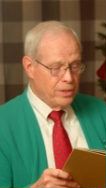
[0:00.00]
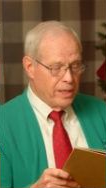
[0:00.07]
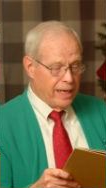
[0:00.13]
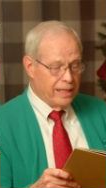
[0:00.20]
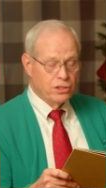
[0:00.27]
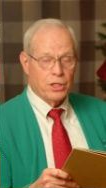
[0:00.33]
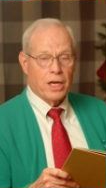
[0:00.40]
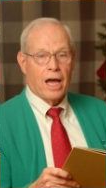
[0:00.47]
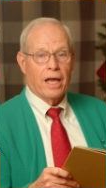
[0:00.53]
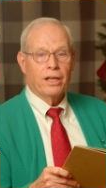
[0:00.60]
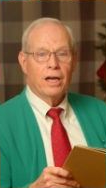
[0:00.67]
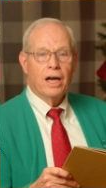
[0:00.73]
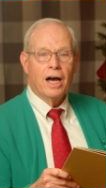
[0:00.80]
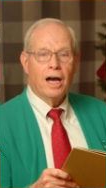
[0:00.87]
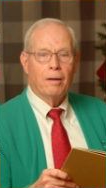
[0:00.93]
"It's got a
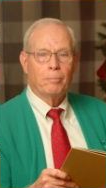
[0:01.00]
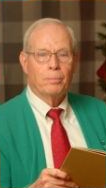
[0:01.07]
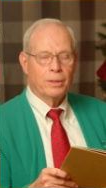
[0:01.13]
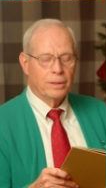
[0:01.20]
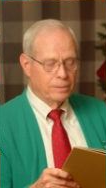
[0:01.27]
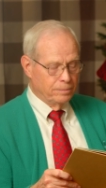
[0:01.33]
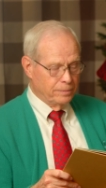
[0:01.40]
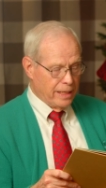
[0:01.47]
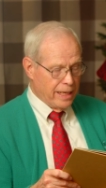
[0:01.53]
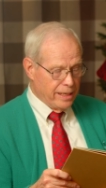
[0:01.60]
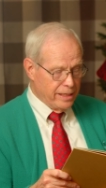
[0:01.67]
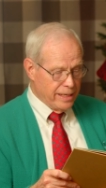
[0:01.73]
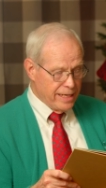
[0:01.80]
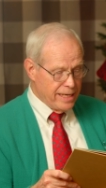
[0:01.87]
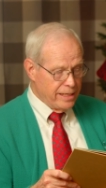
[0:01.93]
hump."
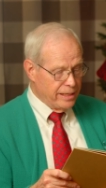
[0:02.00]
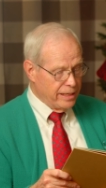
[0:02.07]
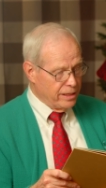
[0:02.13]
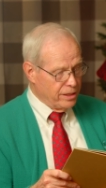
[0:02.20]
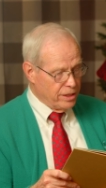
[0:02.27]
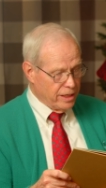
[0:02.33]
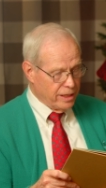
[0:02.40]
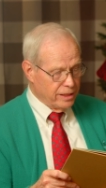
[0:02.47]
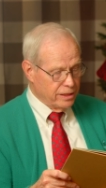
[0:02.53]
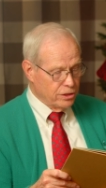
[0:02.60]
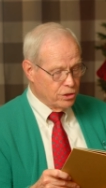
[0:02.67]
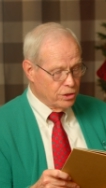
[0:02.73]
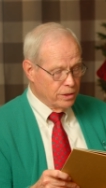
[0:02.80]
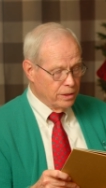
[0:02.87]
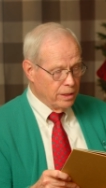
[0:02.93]
Indeed, it
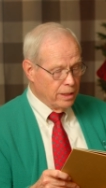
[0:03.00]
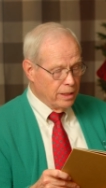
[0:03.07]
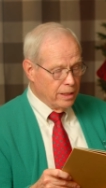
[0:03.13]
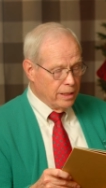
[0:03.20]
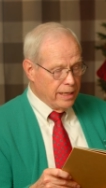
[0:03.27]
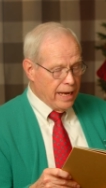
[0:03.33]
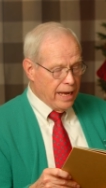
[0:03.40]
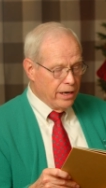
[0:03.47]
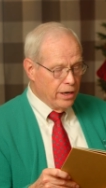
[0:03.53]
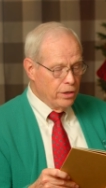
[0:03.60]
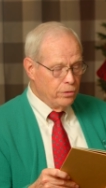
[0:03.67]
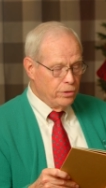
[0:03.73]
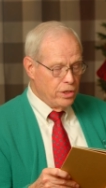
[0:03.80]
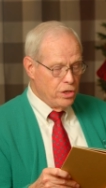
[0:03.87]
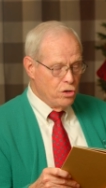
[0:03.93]
does. And
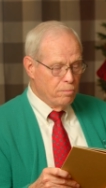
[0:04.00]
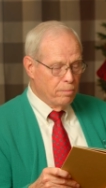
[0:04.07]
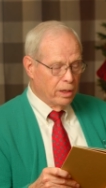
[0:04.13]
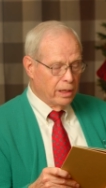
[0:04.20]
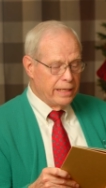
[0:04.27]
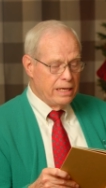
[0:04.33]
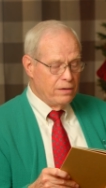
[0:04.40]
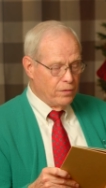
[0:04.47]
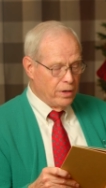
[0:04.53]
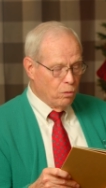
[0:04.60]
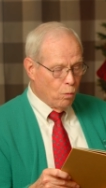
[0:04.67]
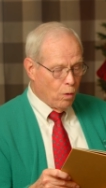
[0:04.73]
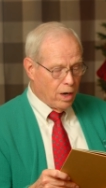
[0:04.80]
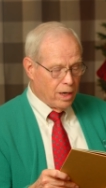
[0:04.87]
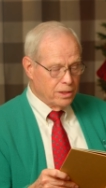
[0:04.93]
who do you believe it
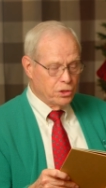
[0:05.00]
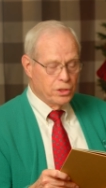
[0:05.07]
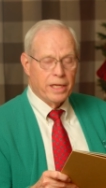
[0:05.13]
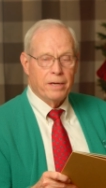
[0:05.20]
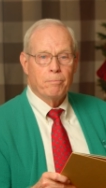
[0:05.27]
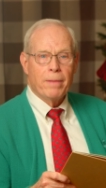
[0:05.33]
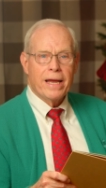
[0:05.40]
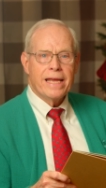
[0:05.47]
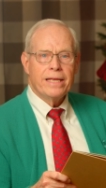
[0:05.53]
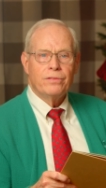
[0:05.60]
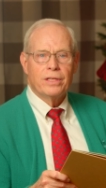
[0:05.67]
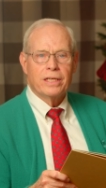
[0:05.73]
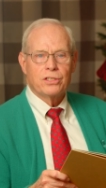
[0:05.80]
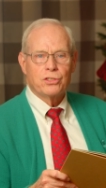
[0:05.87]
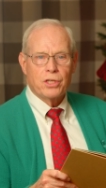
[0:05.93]
was that made
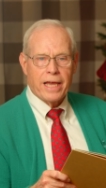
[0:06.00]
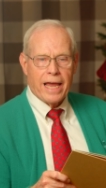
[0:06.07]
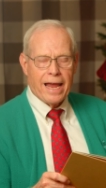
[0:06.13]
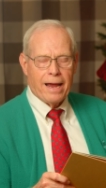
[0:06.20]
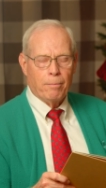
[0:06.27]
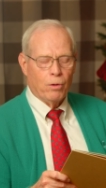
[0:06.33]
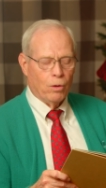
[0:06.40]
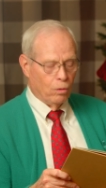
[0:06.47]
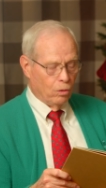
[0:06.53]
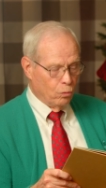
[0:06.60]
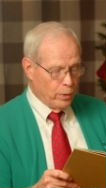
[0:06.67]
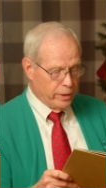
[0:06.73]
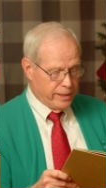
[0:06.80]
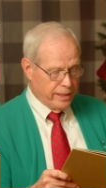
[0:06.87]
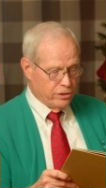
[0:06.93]
this camel
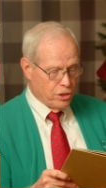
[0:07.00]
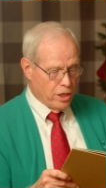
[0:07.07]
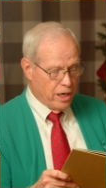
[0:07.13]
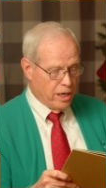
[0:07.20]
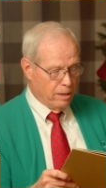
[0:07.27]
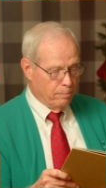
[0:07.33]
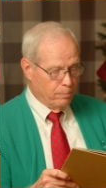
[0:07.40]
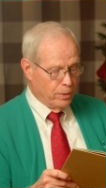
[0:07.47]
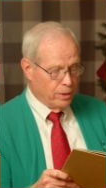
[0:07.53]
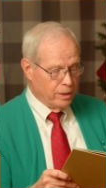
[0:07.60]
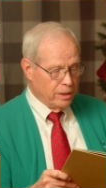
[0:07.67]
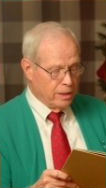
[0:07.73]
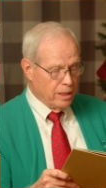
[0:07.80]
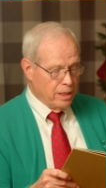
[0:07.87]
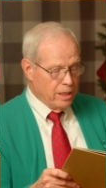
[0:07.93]
with its hump?
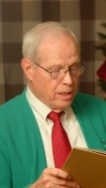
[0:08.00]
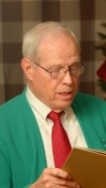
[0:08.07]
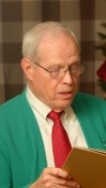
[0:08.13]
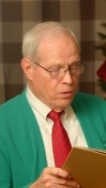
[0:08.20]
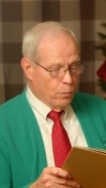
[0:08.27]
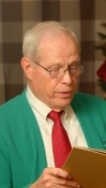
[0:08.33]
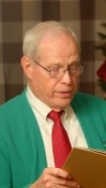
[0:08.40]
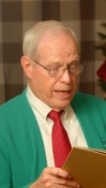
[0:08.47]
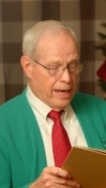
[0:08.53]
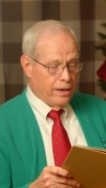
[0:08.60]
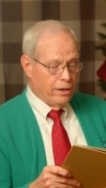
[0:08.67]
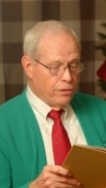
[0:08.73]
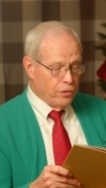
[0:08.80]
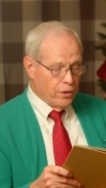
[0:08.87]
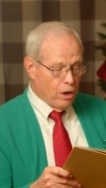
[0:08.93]
Without
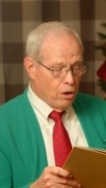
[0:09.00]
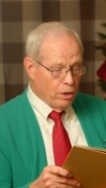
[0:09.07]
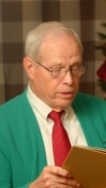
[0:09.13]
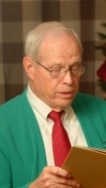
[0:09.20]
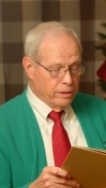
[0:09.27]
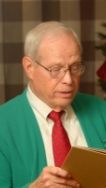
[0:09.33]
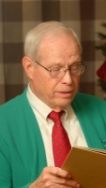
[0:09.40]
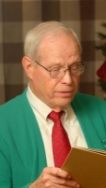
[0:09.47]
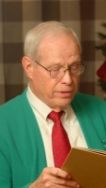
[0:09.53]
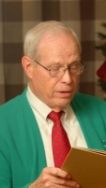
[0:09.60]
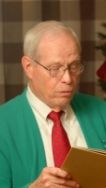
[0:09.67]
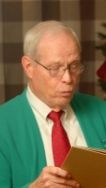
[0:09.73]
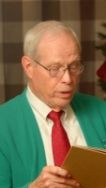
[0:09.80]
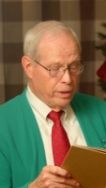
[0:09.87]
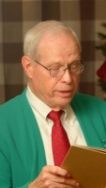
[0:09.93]
a thought
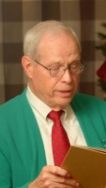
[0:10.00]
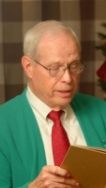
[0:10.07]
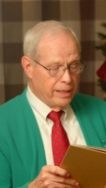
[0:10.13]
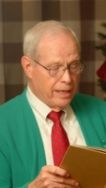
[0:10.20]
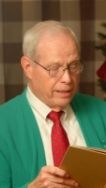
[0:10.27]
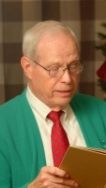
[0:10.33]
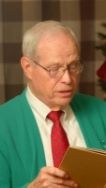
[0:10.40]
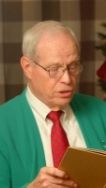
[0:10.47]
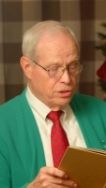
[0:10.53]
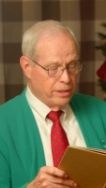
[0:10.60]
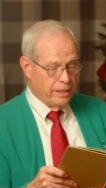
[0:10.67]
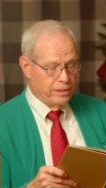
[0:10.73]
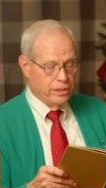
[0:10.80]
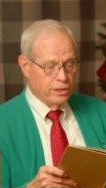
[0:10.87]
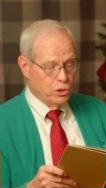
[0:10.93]

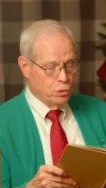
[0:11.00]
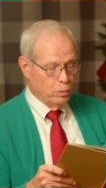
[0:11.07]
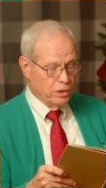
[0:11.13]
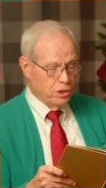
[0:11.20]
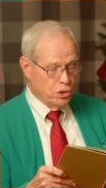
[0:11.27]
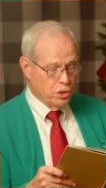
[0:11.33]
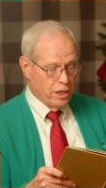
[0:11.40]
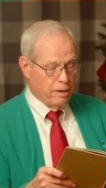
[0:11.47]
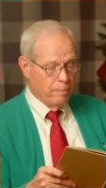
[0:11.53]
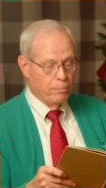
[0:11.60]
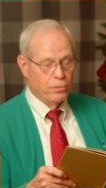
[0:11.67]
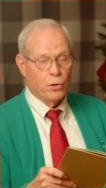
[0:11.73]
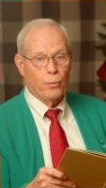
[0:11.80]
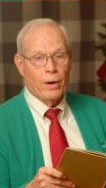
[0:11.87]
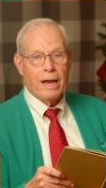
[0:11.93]
that this would
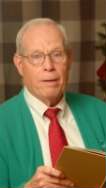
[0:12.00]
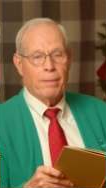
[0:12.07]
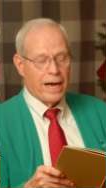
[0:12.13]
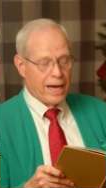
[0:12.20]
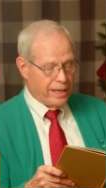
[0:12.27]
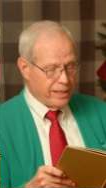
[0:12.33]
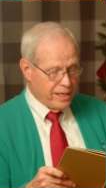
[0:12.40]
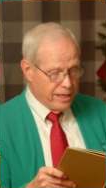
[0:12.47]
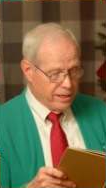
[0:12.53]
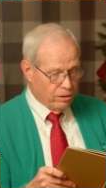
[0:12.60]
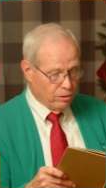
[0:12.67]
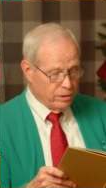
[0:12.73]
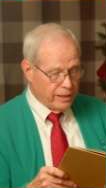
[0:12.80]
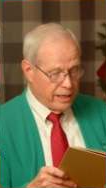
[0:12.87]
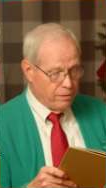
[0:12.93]
stump the rabbi
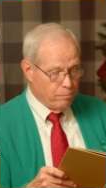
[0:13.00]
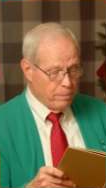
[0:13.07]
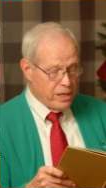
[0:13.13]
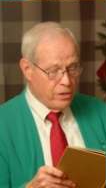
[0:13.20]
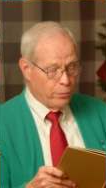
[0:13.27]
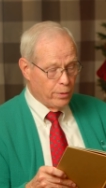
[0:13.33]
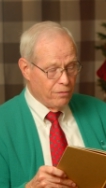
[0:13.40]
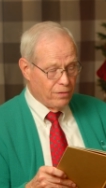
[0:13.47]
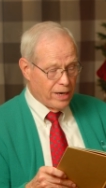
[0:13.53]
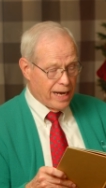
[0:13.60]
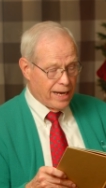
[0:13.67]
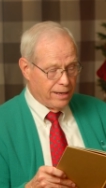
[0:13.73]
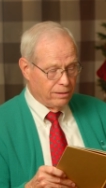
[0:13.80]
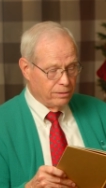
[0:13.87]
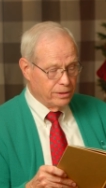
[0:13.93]
guild and be
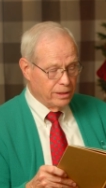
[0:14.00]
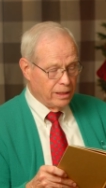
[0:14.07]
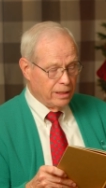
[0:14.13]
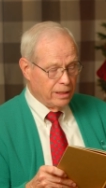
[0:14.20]
reviled,